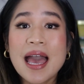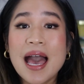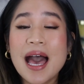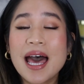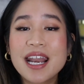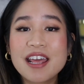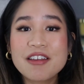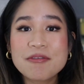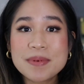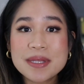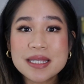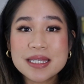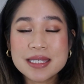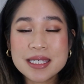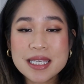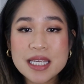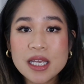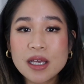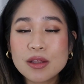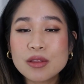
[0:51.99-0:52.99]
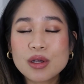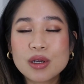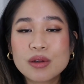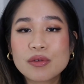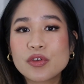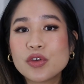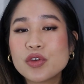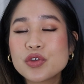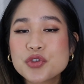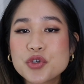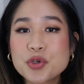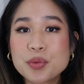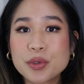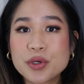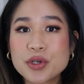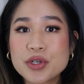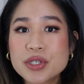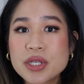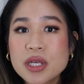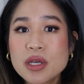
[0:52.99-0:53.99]
And I've been seeing a lot of
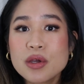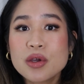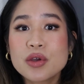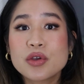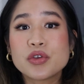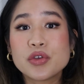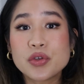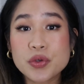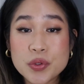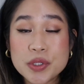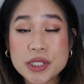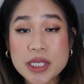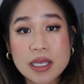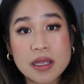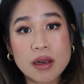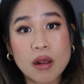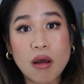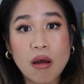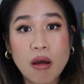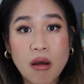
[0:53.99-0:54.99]
YouTubers use it